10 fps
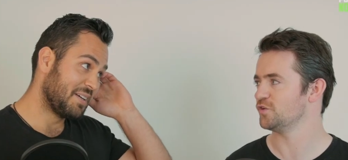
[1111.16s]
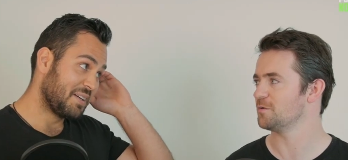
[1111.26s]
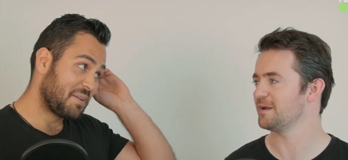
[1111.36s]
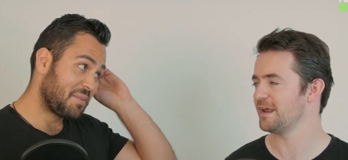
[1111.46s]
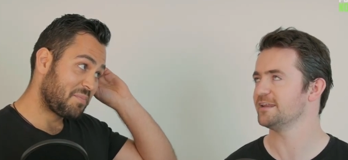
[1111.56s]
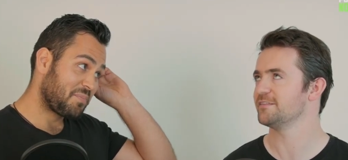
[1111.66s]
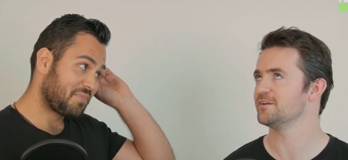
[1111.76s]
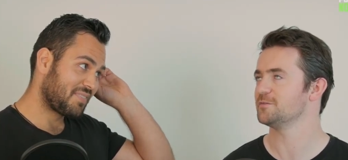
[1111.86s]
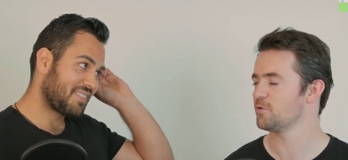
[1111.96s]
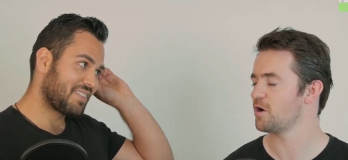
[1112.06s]
Speaker 1: you're complaining that
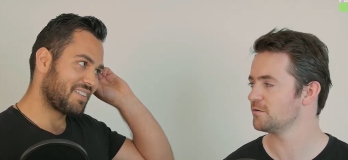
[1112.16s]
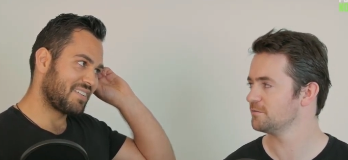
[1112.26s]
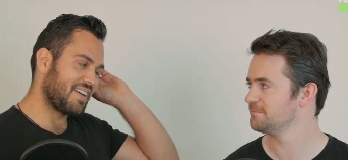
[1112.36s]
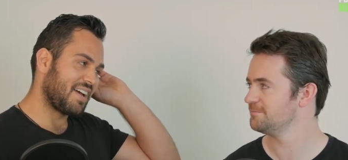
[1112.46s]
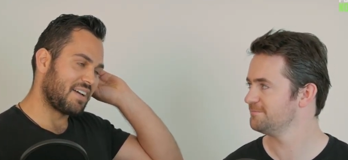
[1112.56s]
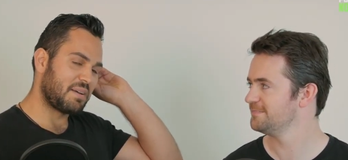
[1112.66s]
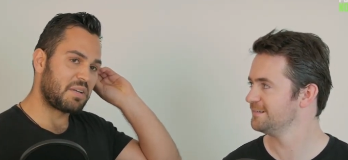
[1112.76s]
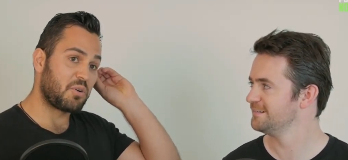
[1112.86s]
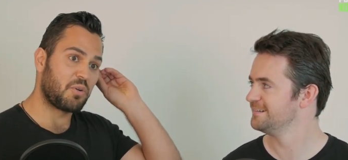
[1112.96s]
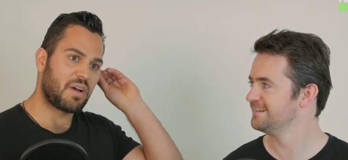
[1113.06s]
it's broke. Yeah, I mean,
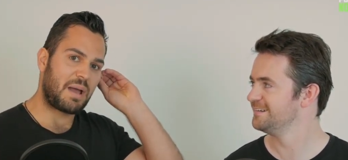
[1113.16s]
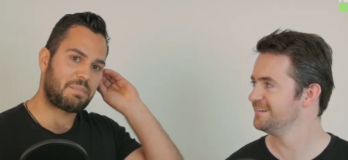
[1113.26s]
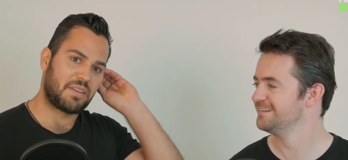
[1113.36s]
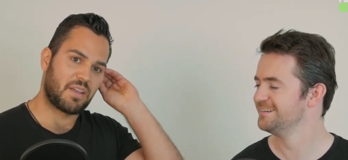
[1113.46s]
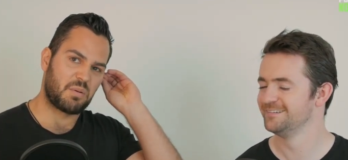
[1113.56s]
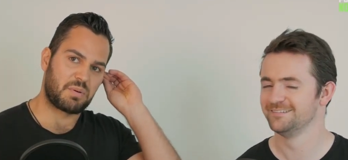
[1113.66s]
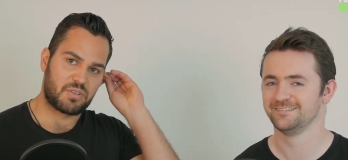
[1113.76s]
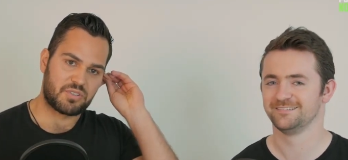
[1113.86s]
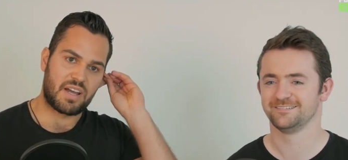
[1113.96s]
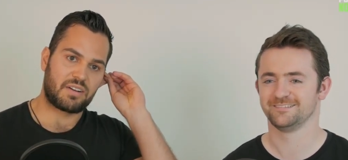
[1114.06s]
you're not happy though
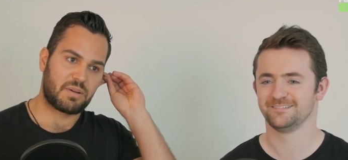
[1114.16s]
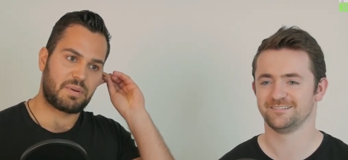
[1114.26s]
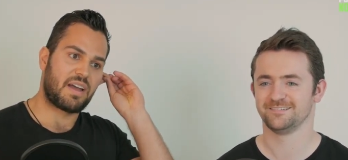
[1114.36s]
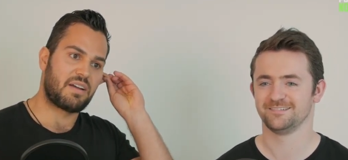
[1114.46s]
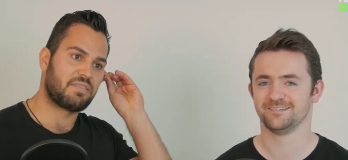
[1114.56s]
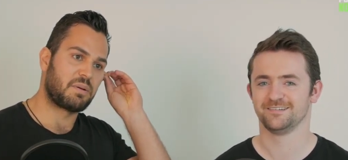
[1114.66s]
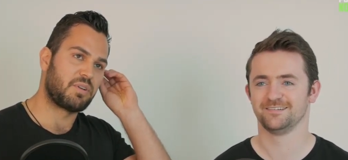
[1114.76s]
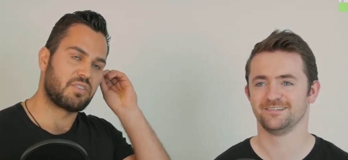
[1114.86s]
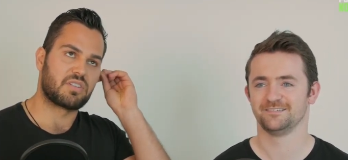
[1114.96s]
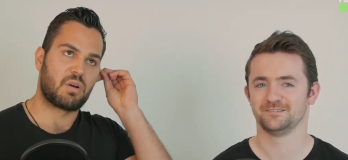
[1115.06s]
because you're angry about everything, but
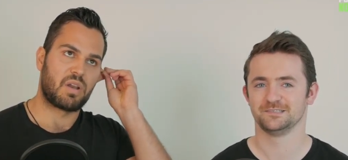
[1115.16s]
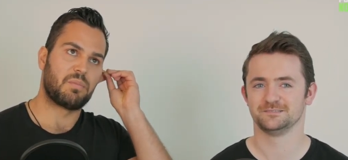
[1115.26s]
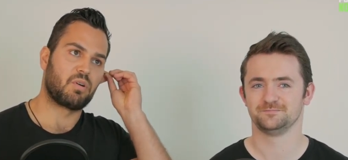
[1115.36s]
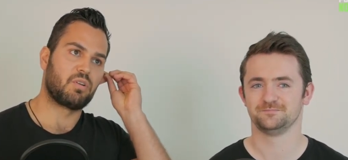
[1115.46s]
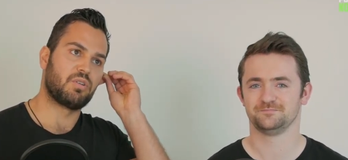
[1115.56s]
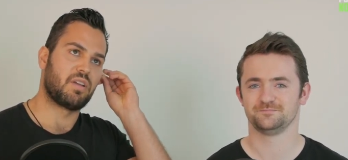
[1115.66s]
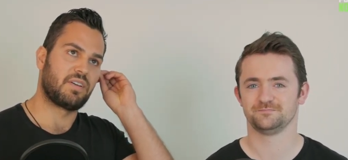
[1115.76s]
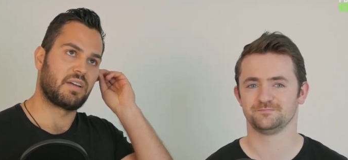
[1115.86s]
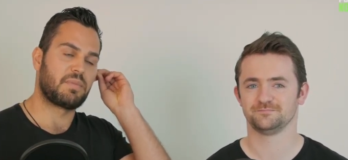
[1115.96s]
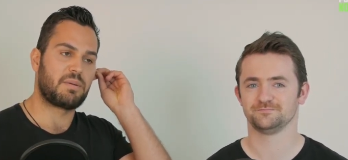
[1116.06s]
you're just like, well, I'm not going to do
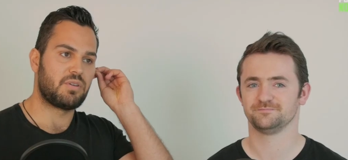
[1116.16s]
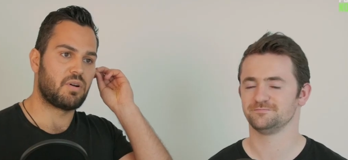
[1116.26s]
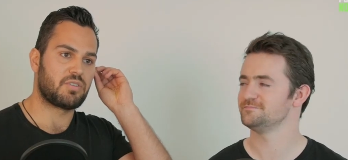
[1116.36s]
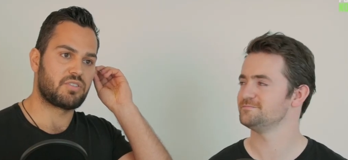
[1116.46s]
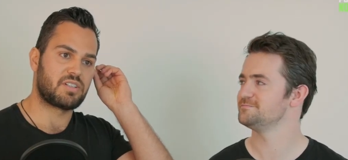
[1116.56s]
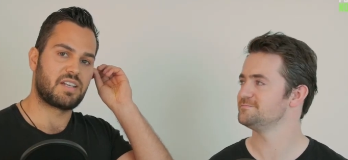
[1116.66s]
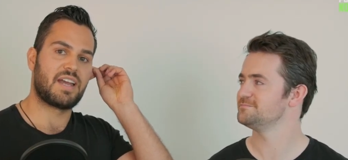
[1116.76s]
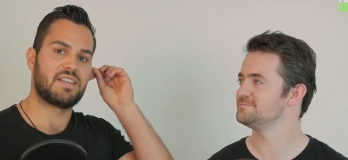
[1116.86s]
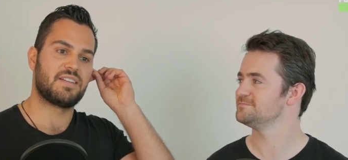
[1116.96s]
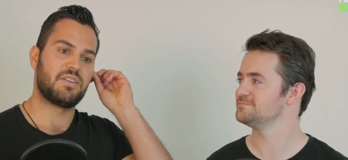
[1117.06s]
anything. And maybe you are just
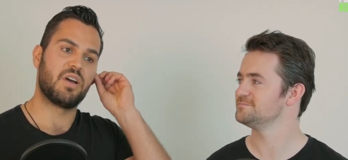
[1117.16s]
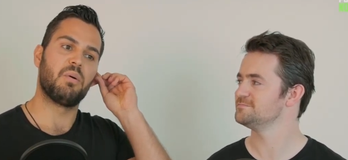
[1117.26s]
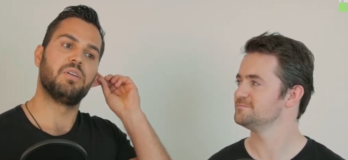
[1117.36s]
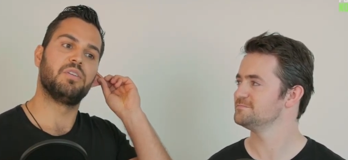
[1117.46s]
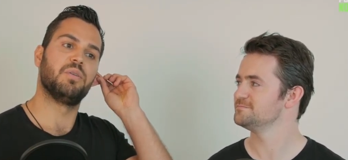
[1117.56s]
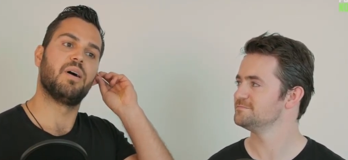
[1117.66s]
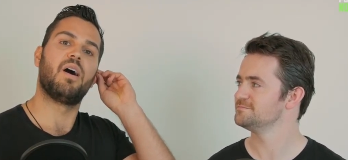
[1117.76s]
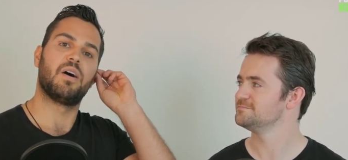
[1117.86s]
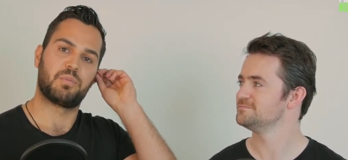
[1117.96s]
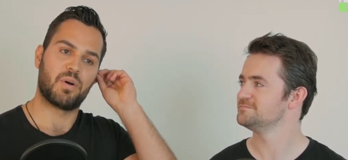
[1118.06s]
lazy, you don't want to do the
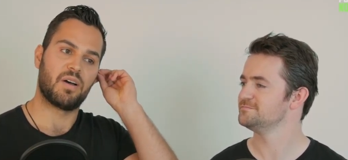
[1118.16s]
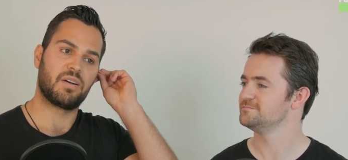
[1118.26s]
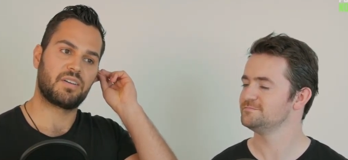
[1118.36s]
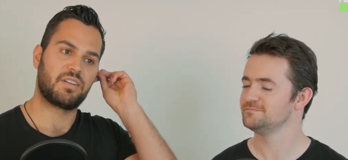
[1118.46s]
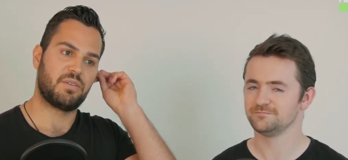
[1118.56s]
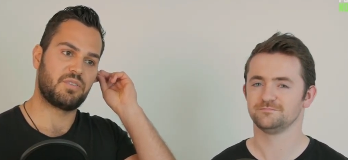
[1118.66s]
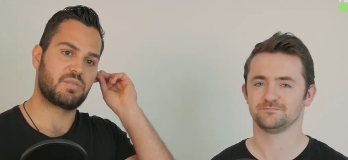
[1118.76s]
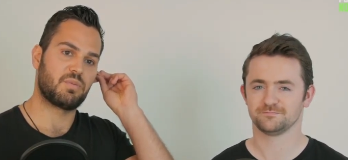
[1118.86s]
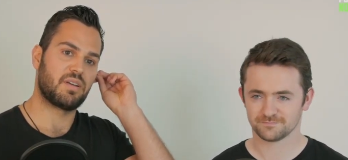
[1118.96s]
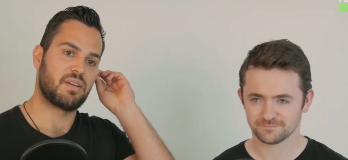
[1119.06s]
hard work, you just
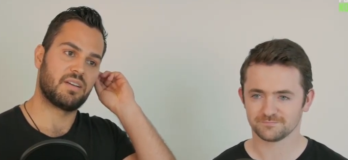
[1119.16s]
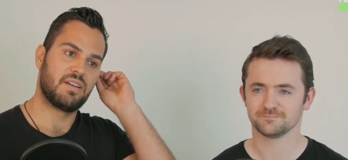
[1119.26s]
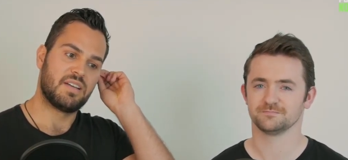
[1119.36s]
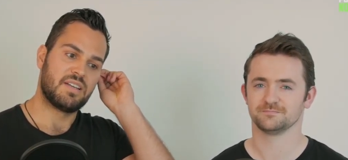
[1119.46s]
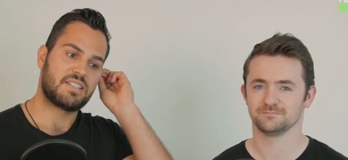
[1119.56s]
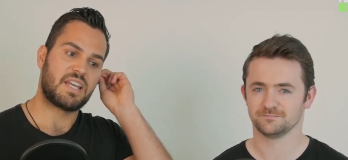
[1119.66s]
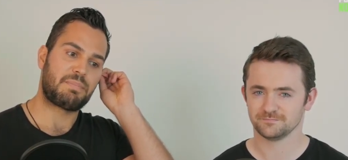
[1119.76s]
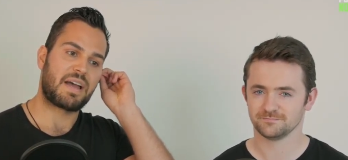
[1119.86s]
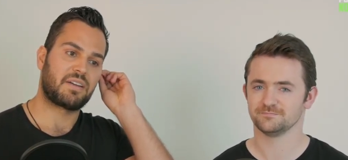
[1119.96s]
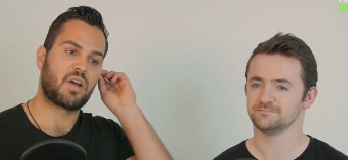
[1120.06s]
want to sit
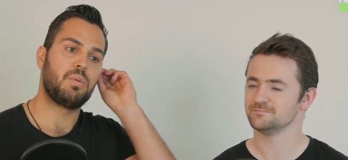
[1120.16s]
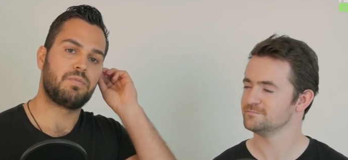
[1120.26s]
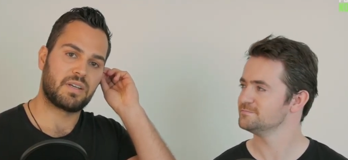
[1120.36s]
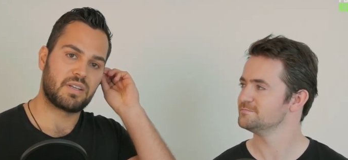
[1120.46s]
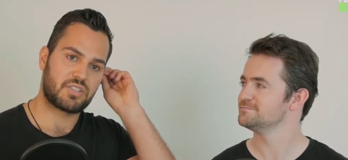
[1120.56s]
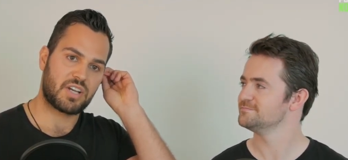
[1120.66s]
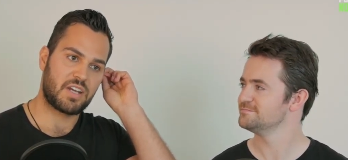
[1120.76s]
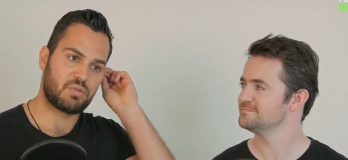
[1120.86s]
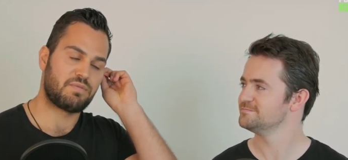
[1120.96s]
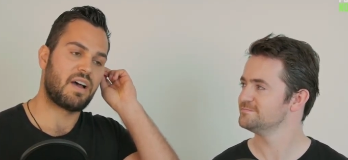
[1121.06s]
back and hope things
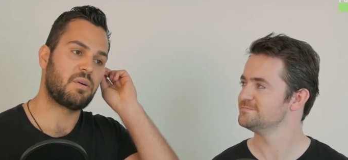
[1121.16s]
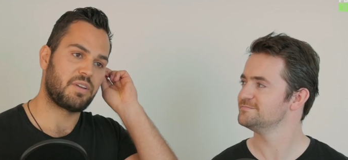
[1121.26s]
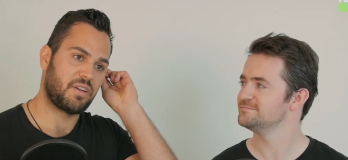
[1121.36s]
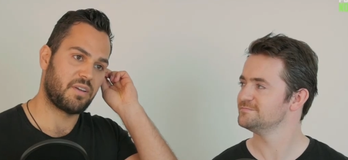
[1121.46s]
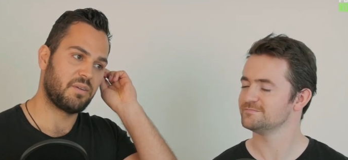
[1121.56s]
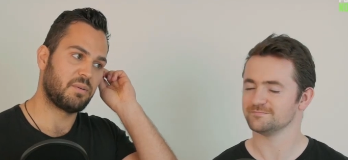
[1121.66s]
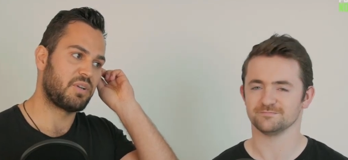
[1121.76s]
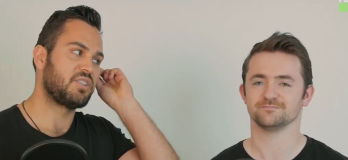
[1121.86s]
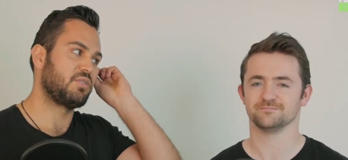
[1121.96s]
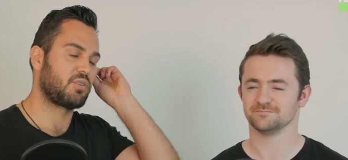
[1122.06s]
change without you,
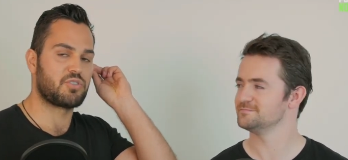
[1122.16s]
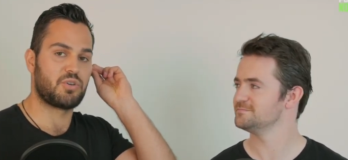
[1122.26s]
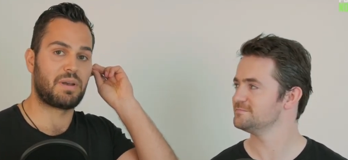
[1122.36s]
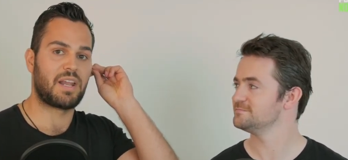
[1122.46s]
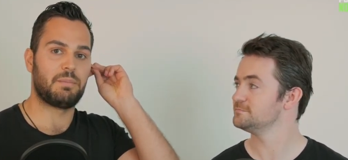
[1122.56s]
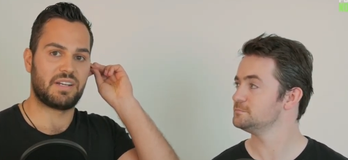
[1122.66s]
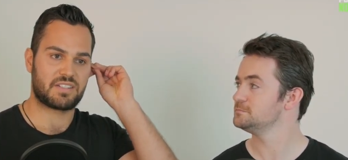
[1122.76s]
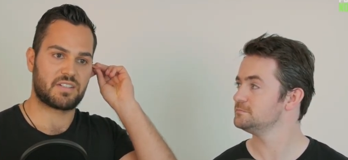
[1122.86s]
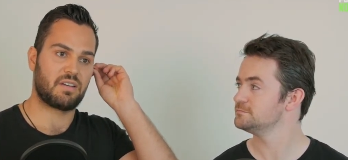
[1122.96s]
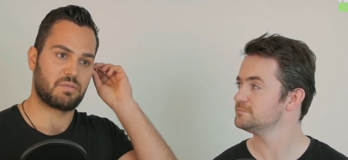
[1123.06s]
which because mm-hmm. you're blaming
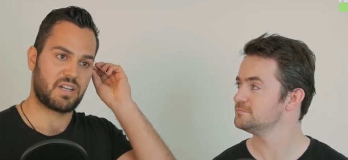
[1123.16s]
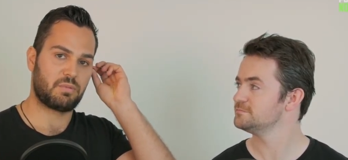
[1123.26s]
externals